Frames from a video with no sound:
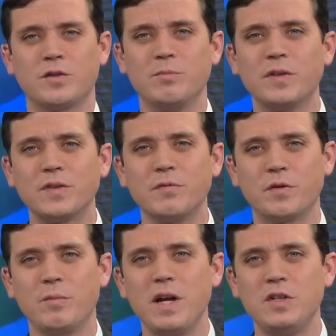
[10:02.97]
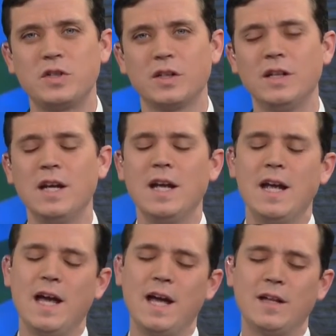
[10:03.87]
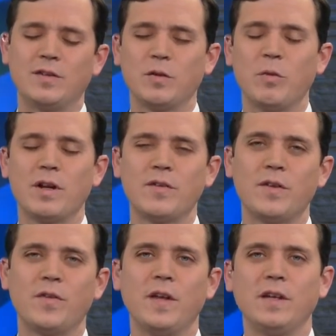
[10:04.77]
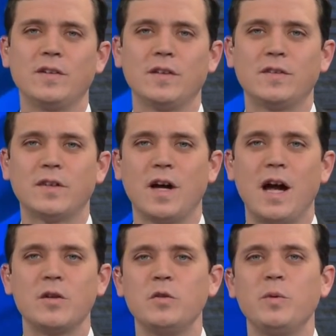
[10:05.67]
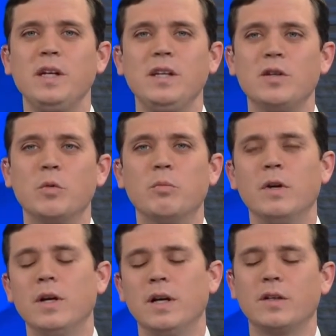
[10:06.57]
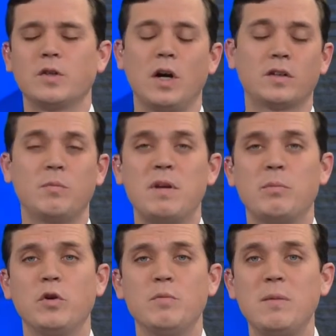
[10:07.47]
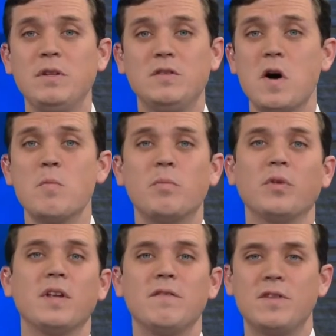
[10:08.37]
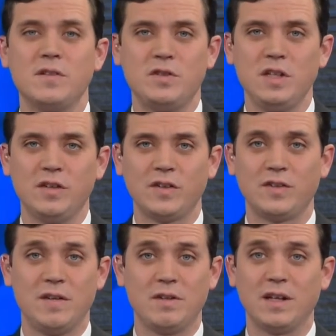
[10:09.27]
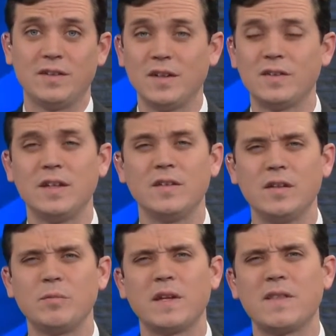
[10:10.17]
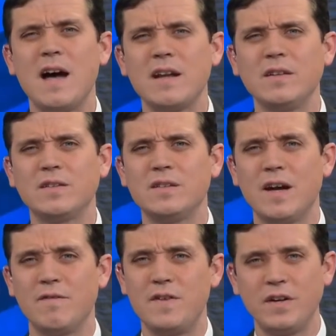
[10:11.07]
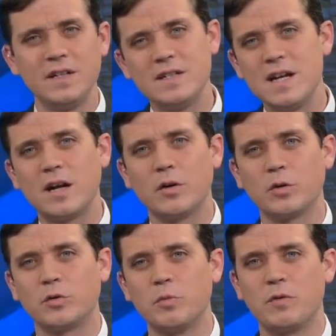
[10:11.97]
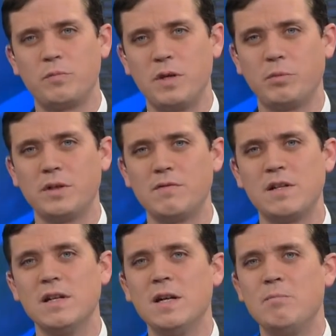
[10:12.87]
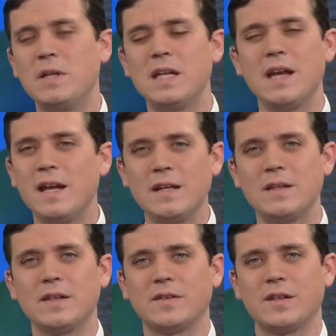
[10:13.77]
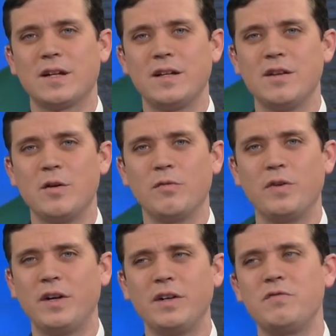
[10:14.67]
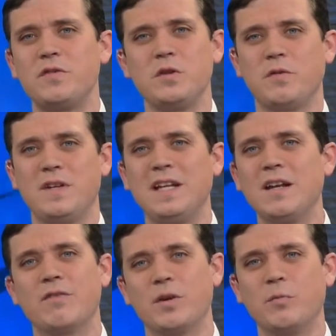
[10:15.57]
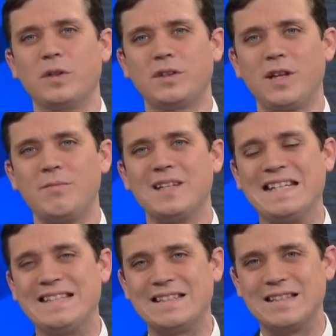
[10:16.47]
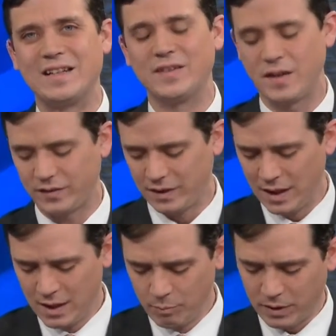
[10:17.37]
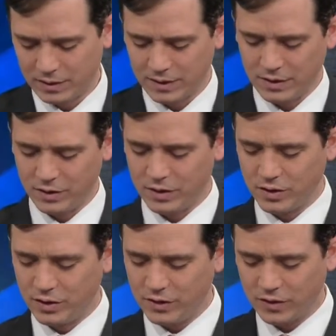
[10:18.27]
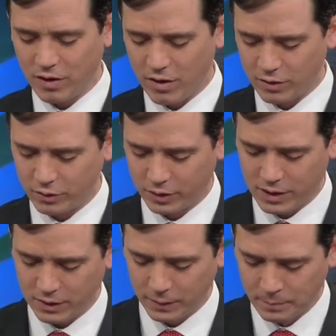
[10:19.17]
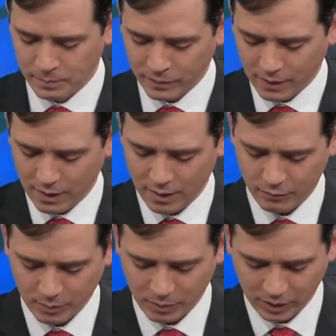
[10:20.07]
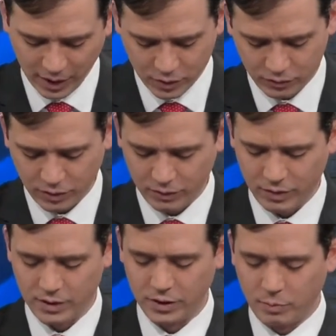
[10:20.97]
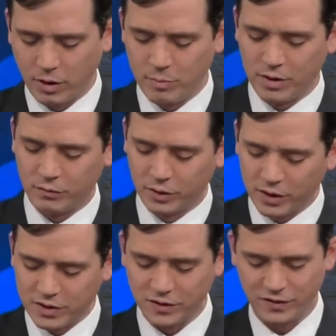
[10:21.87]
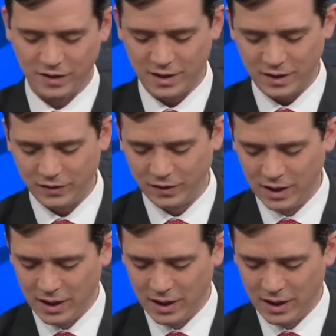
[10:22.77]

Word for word: or misinformation. And so one of the things is how do we, you know, talk to people who maybe don't believe that Jesus even existed. It seems like that is a very narrow group of people. Even many atheists that I know, very few, if any of them, would claim that he didn't exist. But uh, there, there is an article here. Uh, from a lecturer in the Department of Religious Studies.